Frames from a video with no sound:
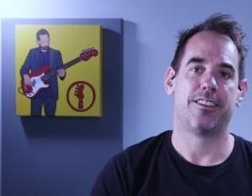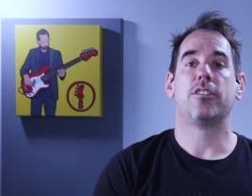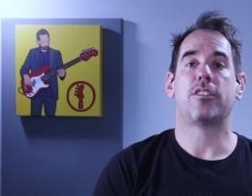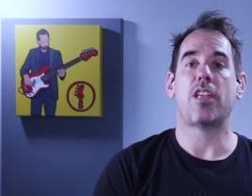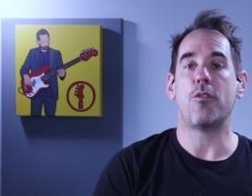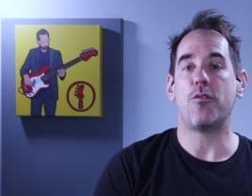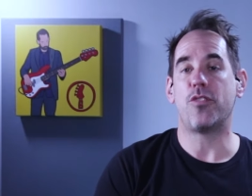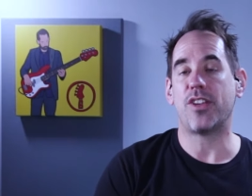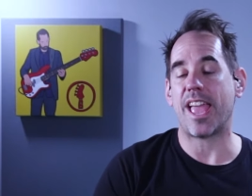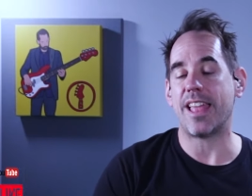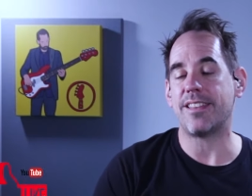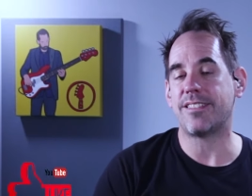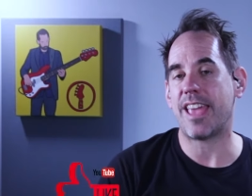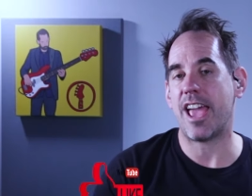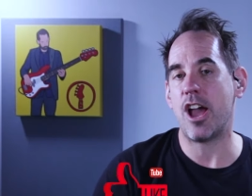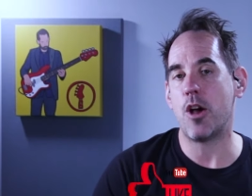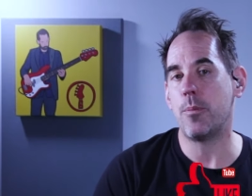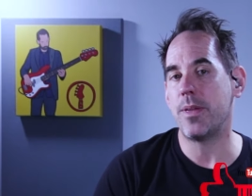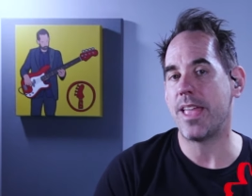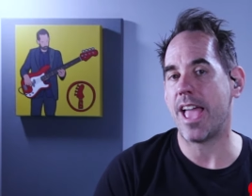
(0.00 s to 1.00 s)
Don't forget to
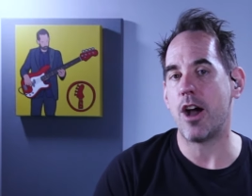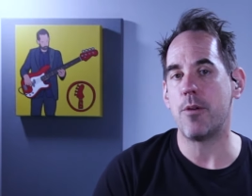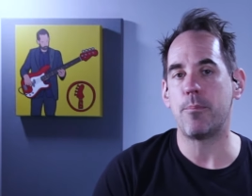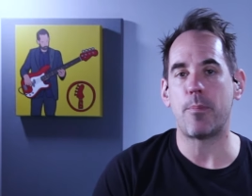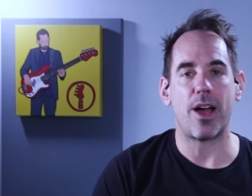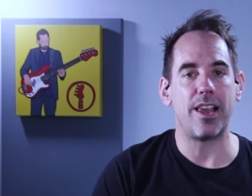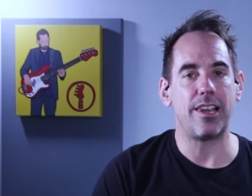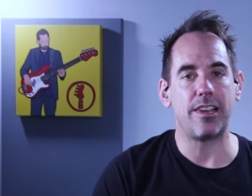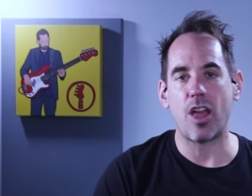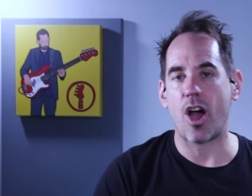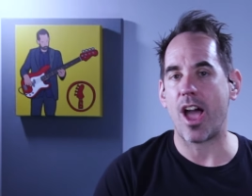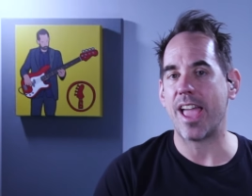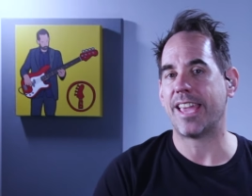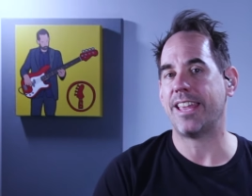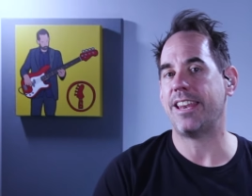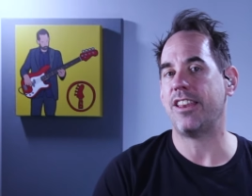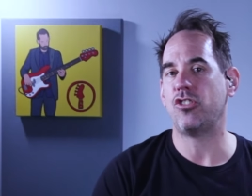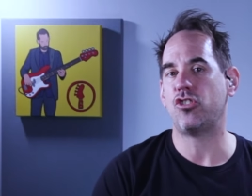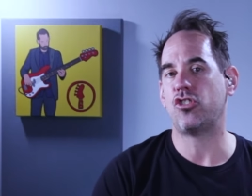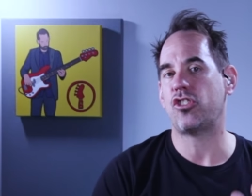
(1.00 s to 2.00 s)
help me out by
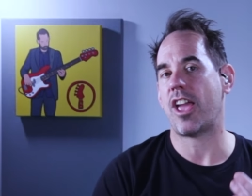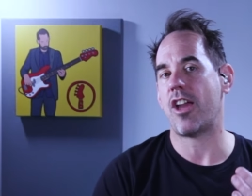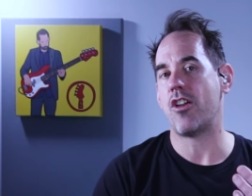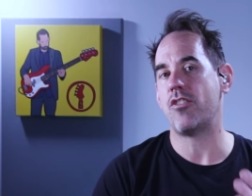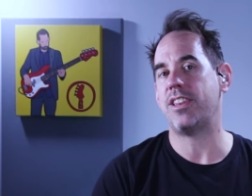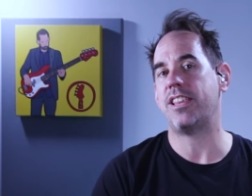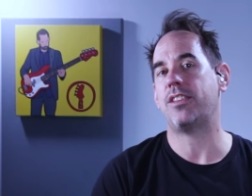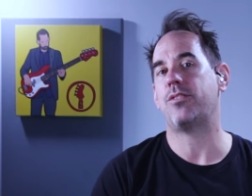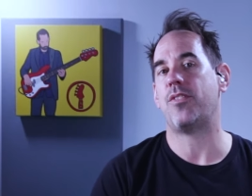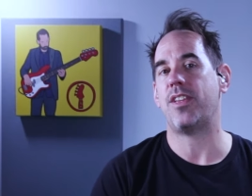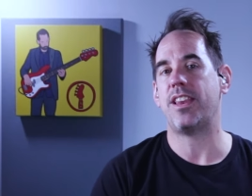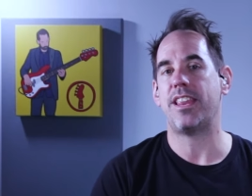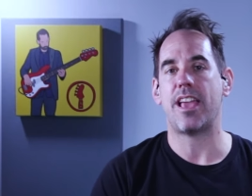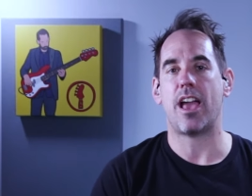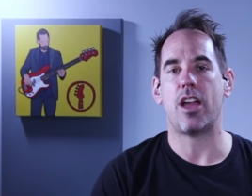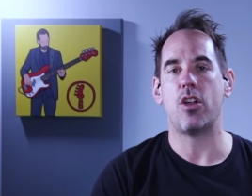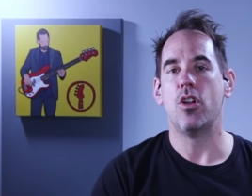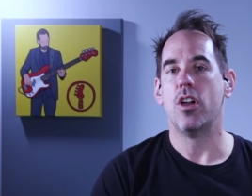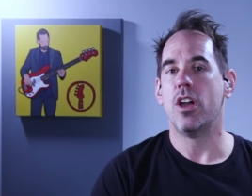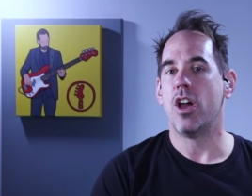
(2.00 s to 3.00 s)
liking and sharing this
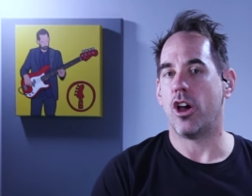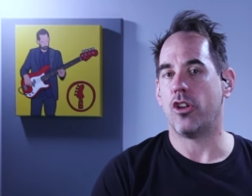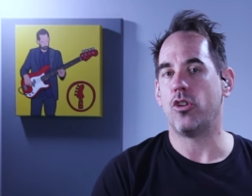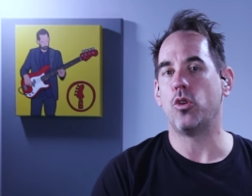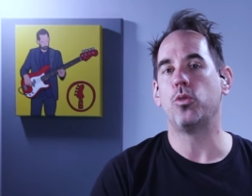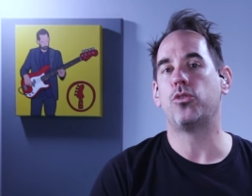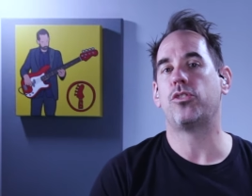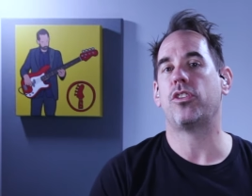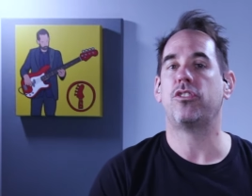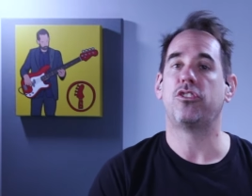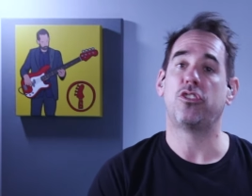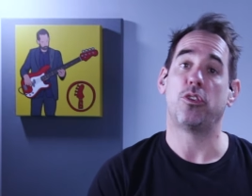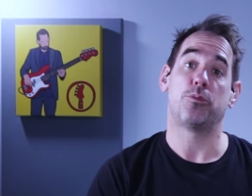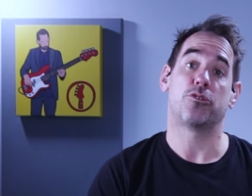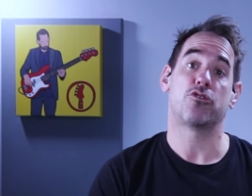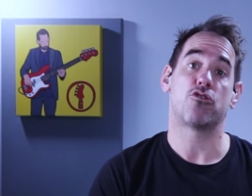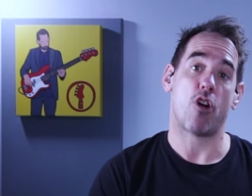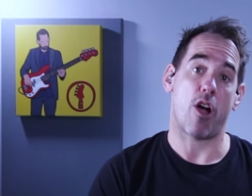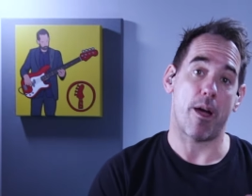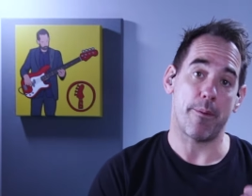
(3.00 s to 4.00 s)
video, and also
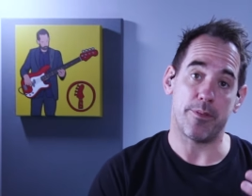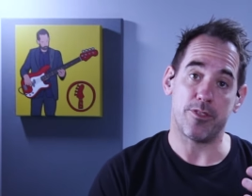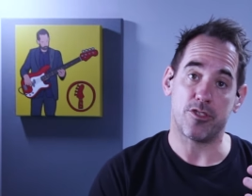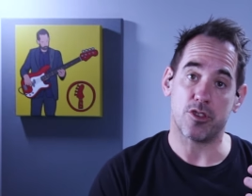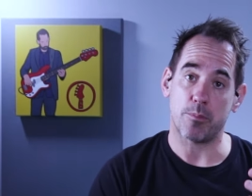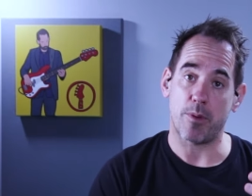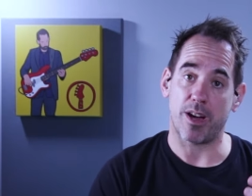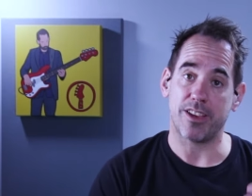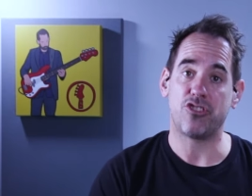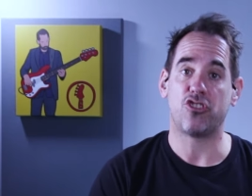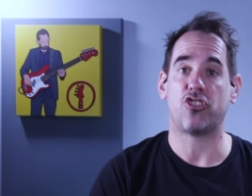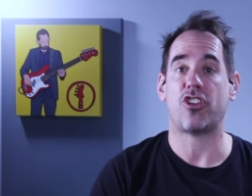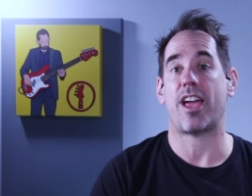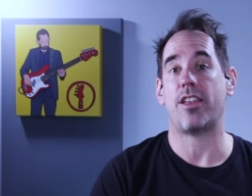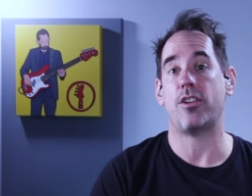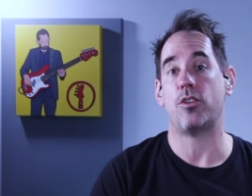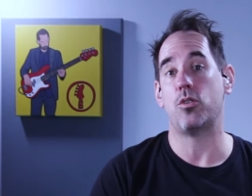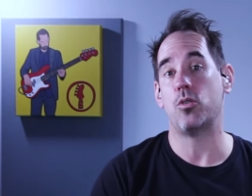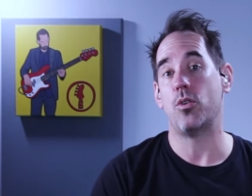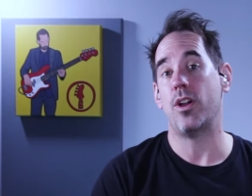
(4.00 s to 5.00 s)
subscribing to my
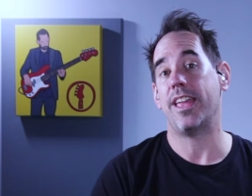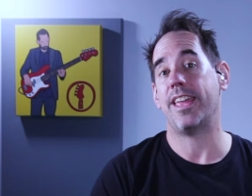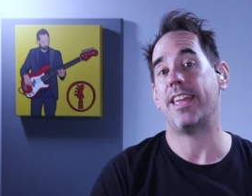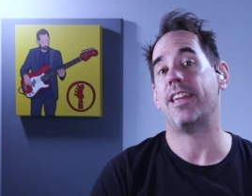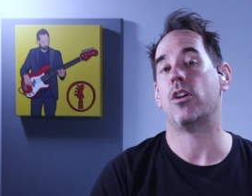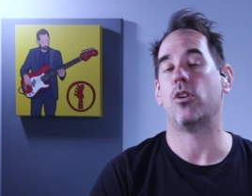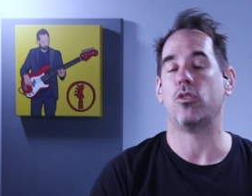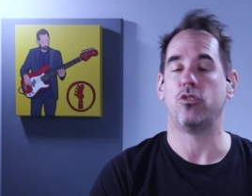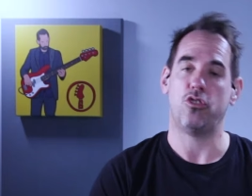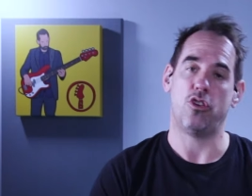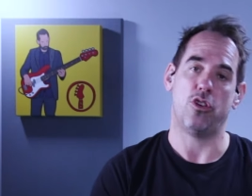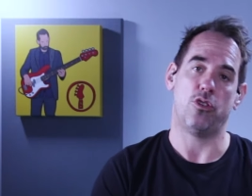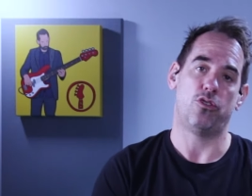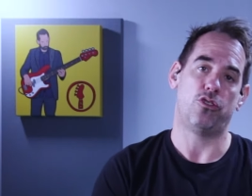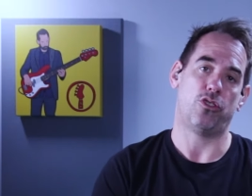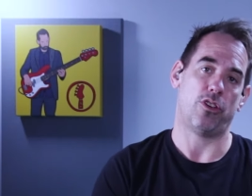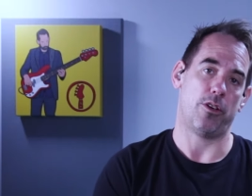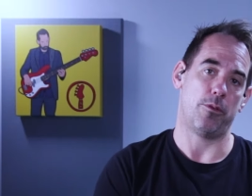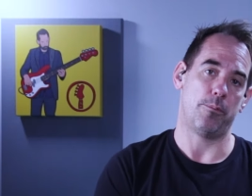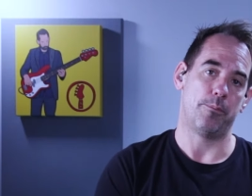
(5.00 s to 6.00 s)
channel here on
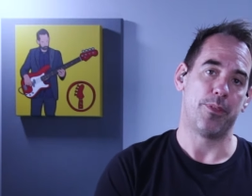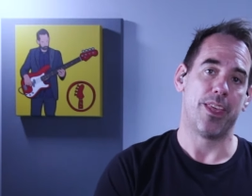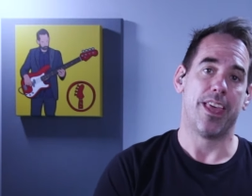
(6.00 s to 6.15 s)
YouTube.